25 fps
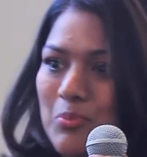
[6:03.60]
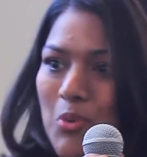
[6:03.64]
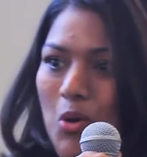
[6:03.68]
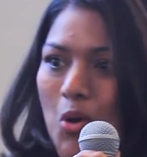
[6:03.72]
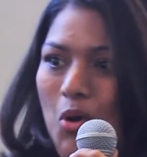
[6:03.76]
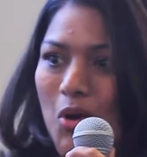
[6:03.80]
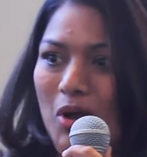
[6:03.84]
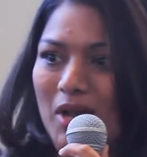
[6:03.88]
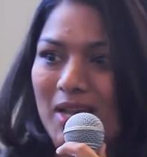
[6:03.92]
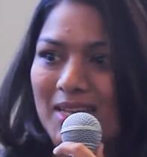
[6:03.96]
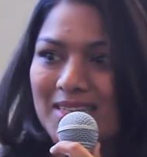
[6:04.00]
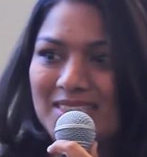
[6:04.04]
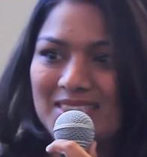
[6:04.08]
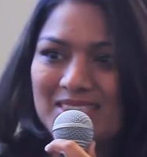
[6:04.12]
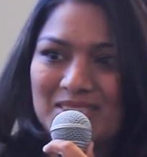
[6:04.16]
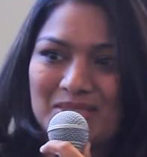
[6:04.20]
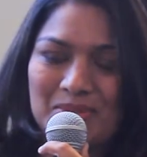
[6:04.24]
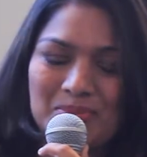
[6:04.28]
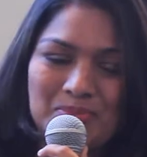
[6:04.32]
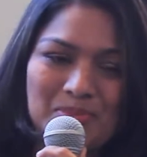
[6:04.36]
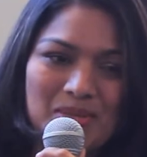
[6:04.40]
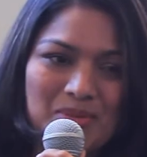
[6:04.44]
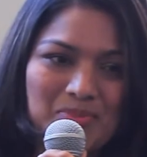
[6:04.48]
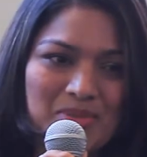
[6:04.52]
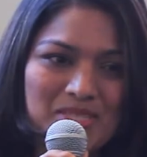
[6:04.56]

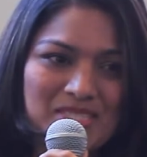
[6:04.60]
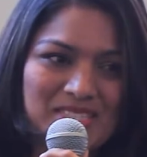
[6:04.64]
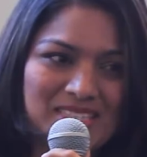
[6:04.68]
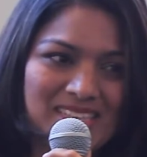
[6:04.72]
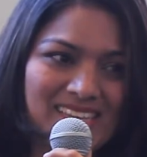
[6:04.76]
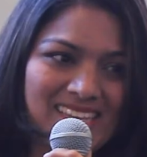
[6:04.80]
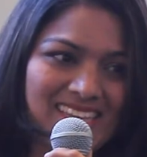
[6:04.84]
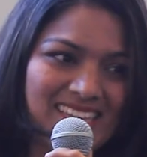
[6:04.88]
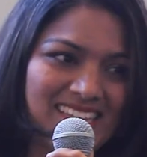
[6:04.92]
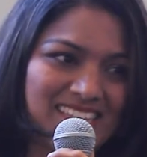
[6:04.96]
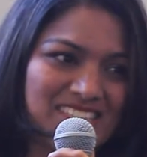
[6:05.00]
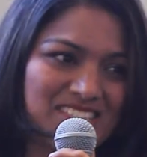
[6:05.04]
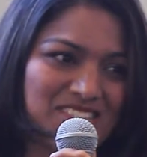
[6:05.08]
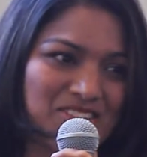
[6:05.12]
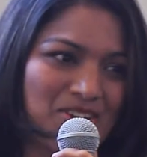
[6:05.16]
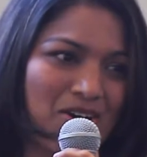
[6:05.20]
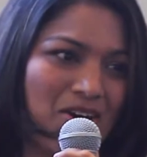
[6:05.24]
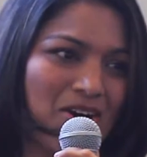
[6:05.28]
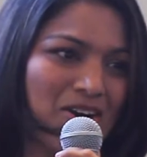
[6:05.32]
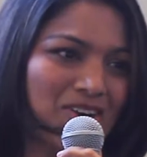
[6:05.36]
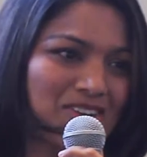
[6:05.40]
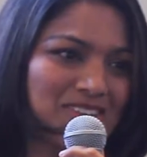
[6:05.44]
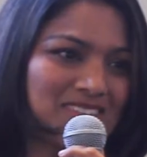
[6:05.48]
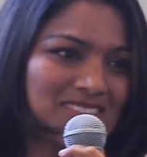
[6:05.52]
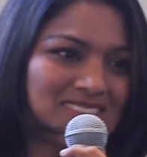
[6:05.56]
poets, maybe singing
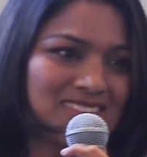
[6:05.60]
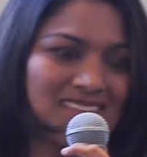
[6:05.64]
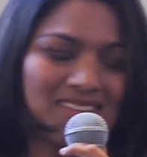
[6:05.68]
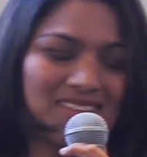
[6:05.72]
songs,